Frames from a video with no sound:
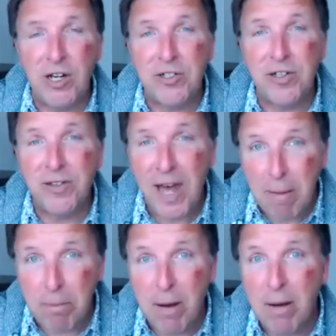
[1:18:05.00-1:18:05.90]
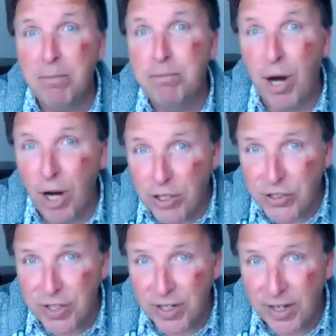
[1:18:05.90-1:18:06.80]
to them
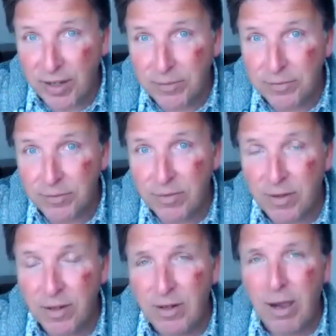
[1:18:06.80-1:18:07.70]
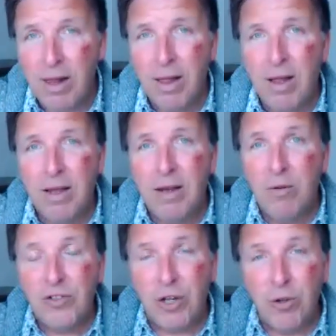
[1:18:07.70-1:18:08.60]
personally.
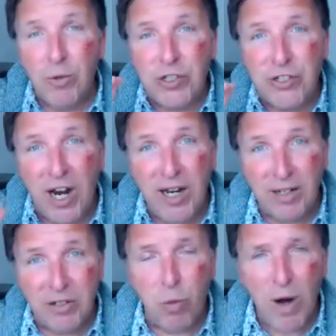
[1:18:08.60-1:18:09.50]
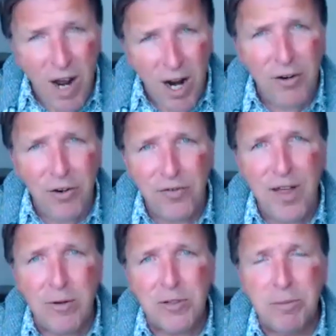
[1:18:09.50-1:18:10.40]
So there was silence.
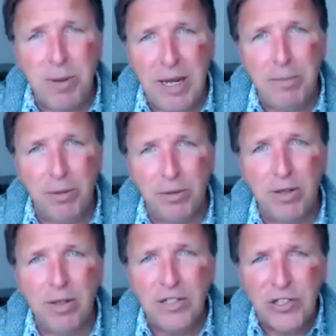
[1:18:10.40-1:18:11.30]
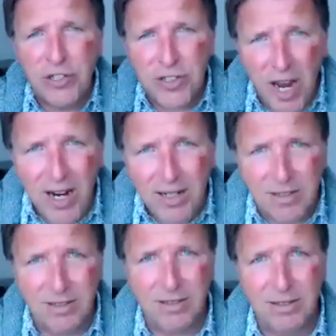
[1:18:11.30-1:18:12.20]
100,000 people silent.